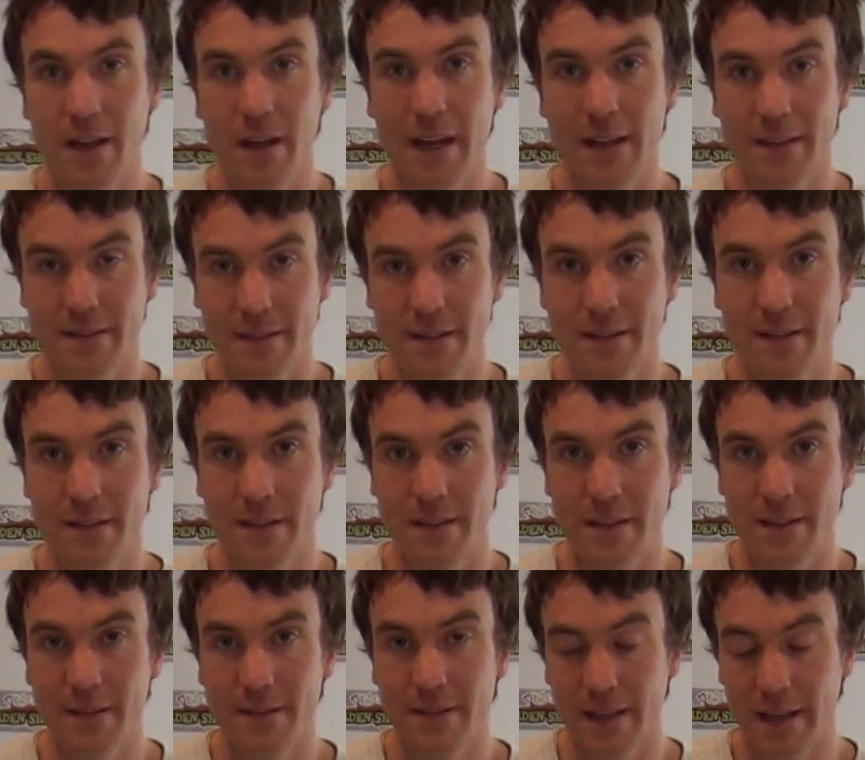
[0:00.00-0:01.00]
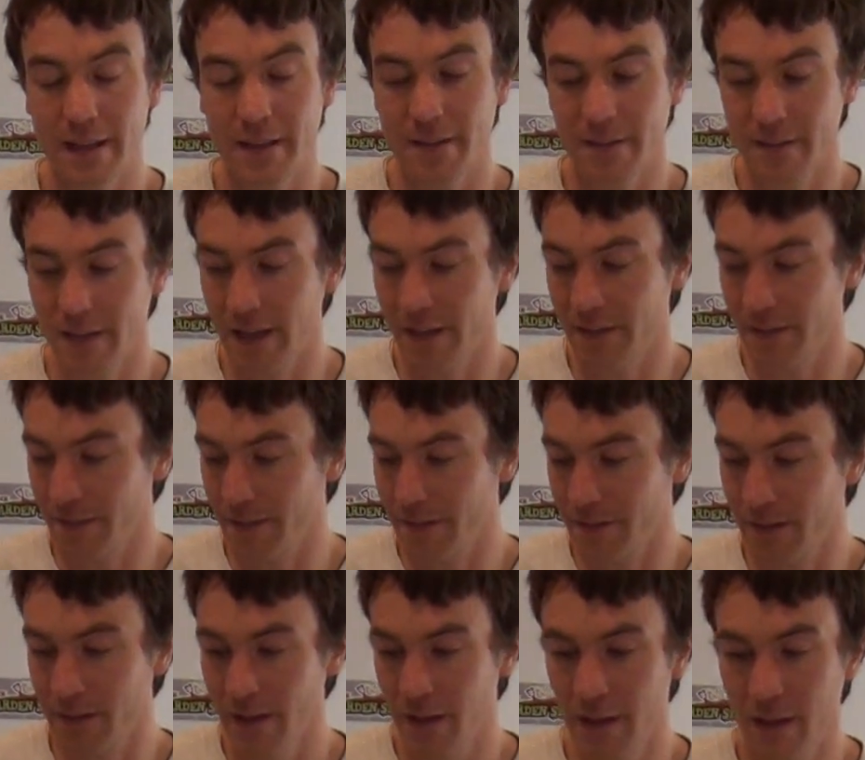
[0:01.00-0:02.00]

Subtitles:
acidity status.